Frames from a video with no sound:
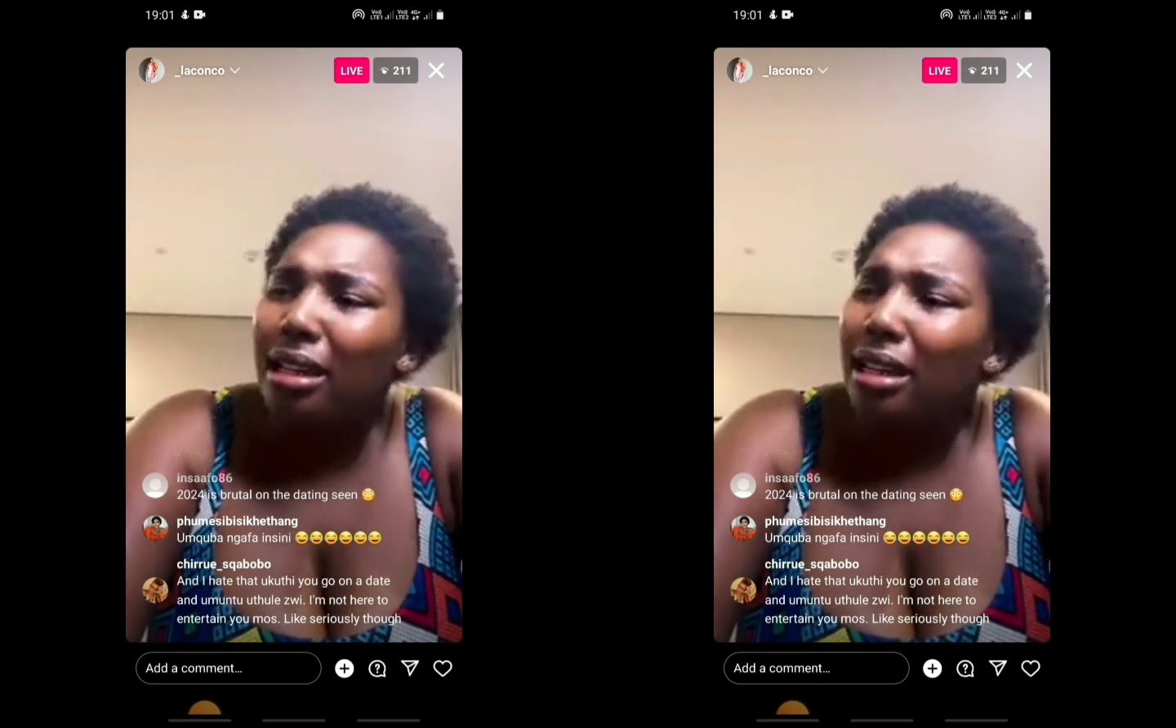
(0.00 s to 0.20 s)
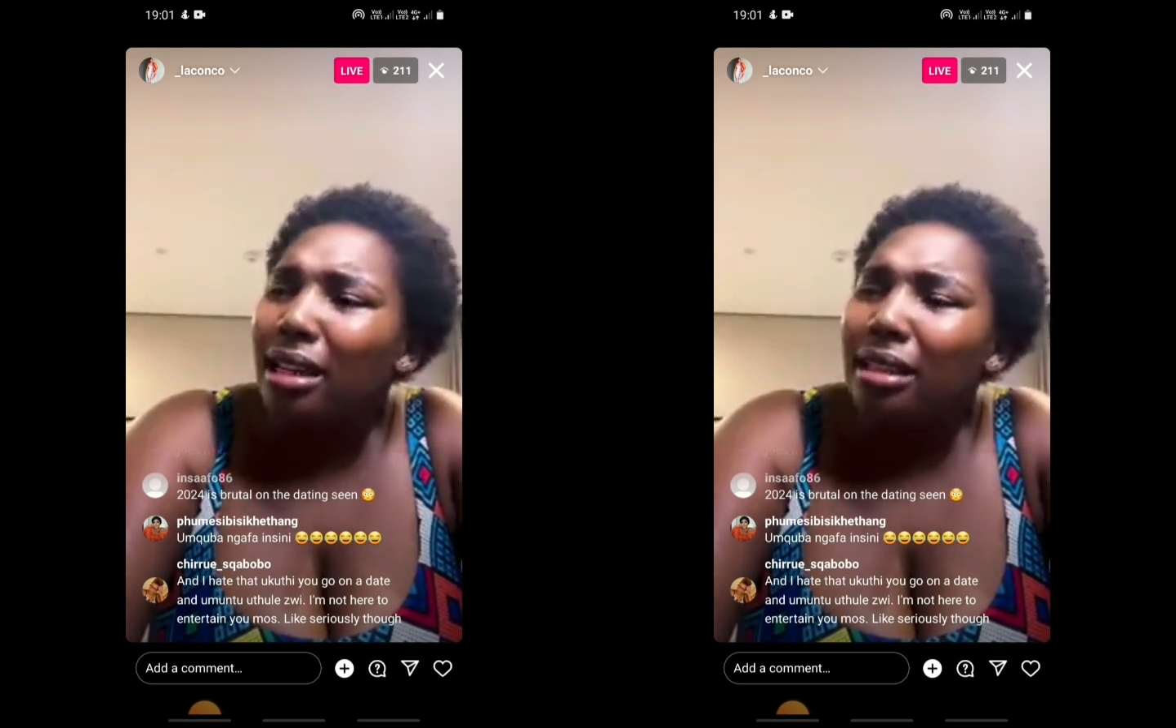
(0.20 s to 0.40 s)

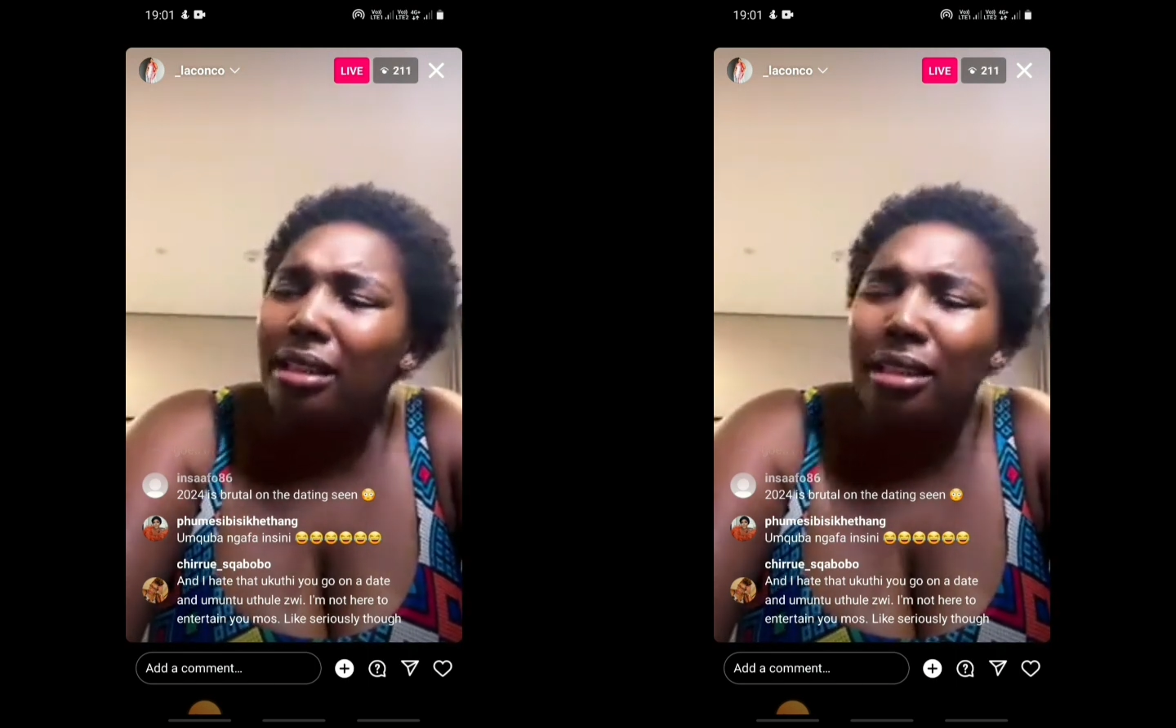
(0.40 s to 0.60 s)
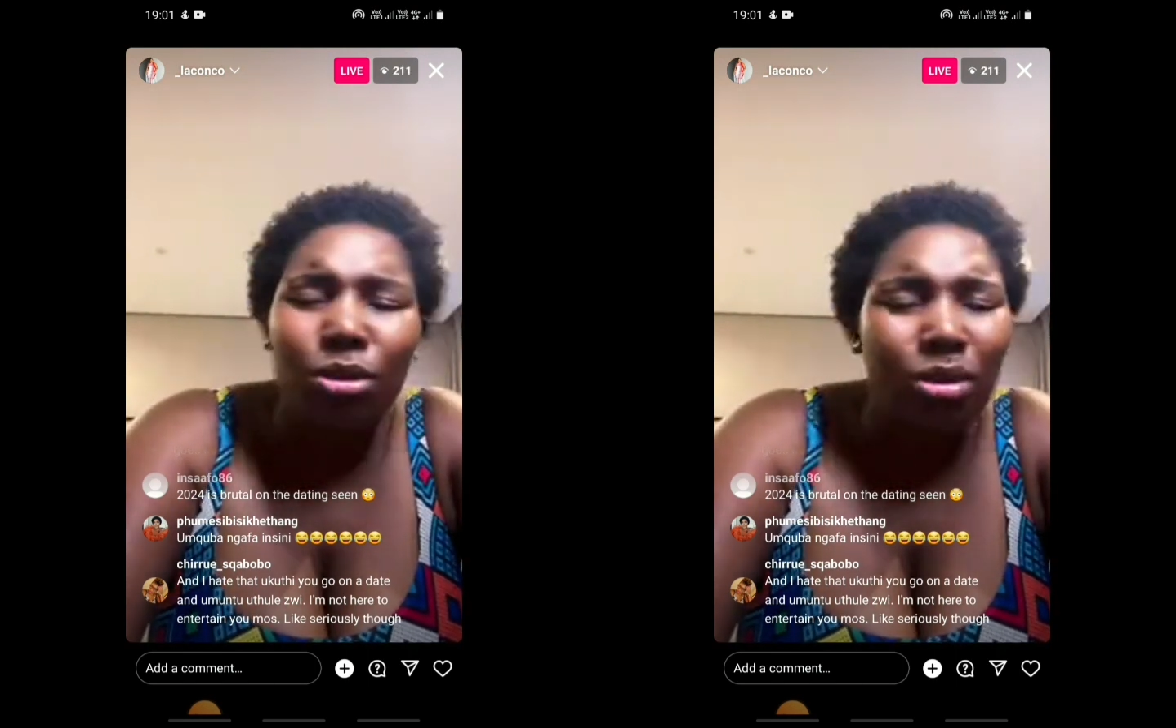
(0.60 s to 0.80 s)
and
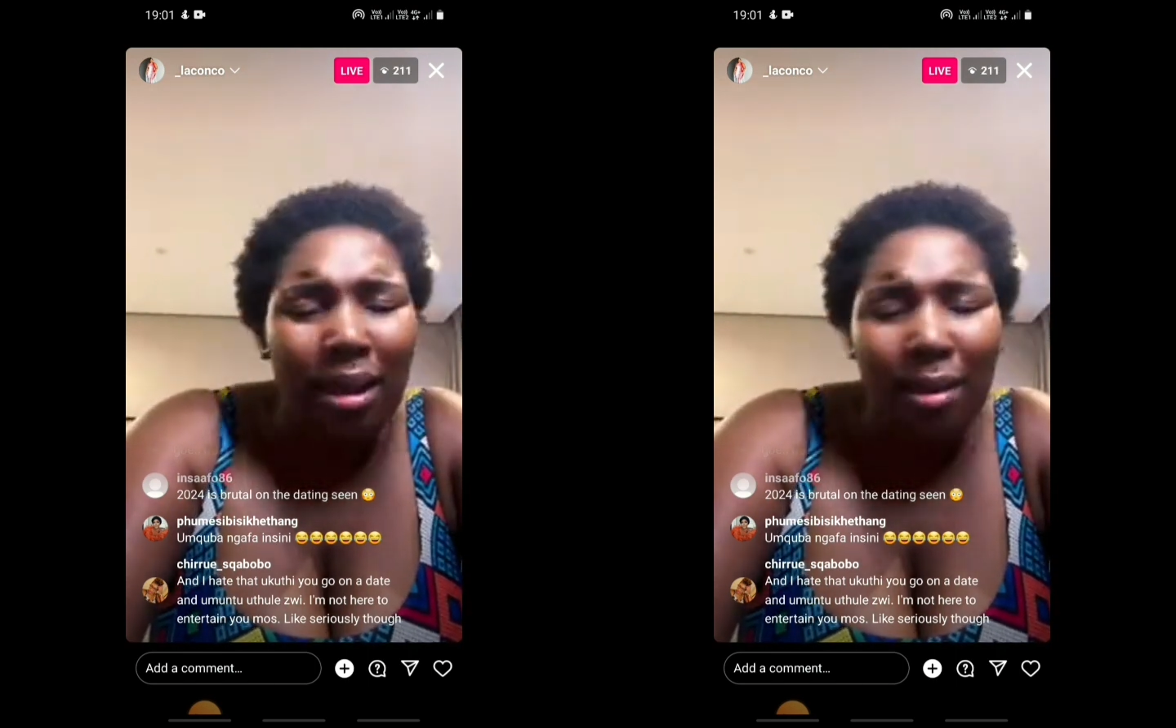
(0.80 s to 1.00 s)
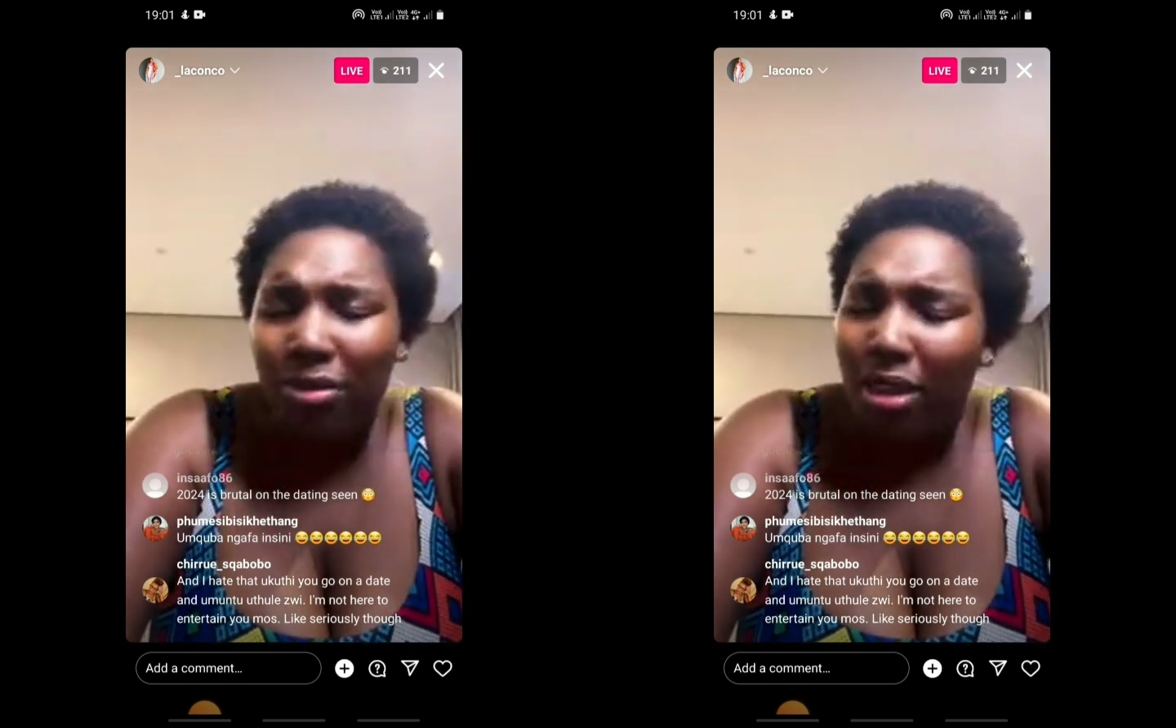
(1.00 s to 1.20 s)
it's do
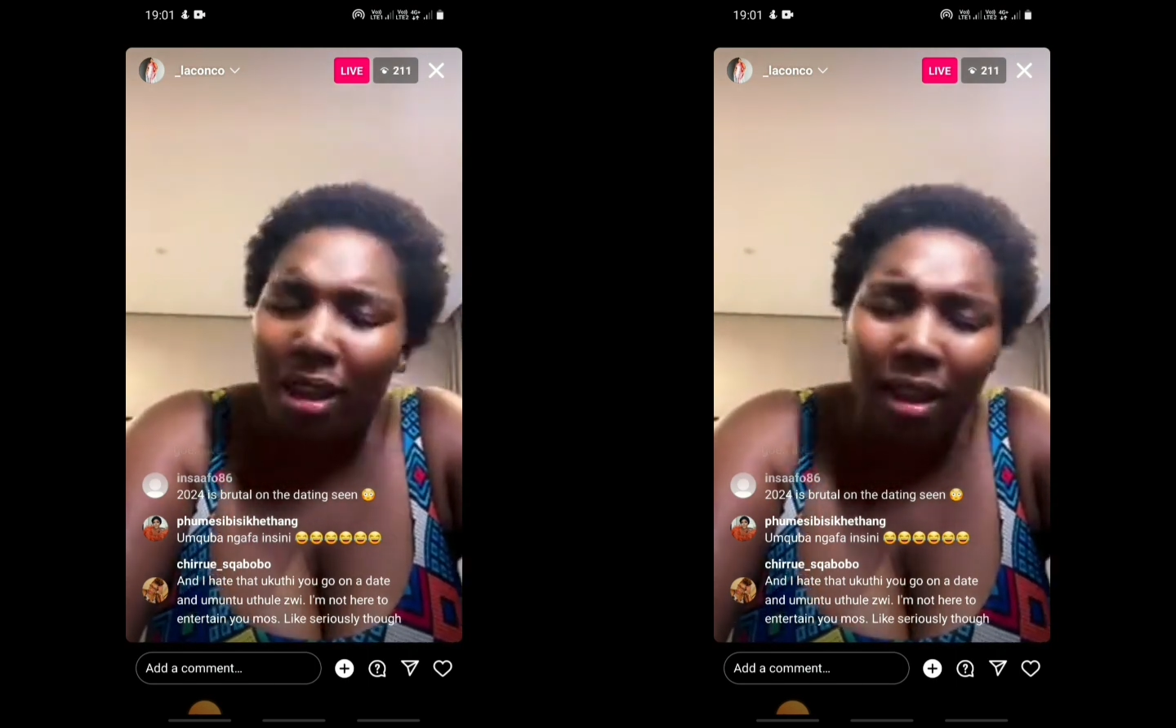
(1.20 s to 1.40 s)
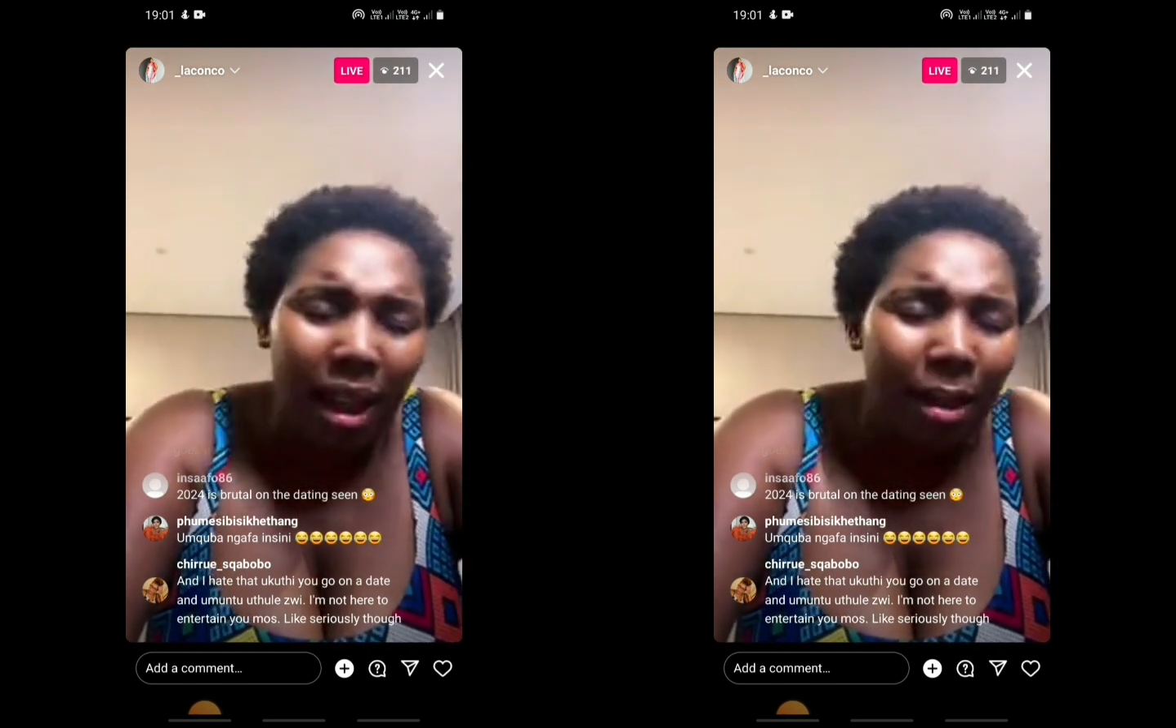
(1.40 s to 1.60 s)

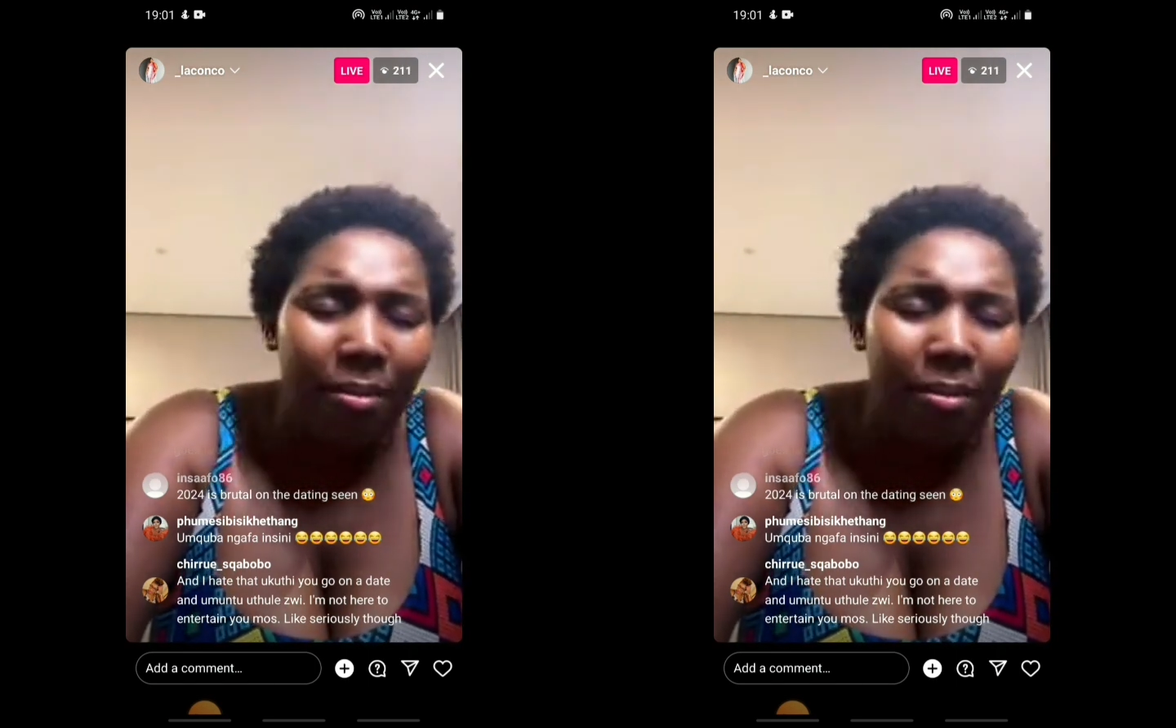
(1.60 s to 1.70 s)
something.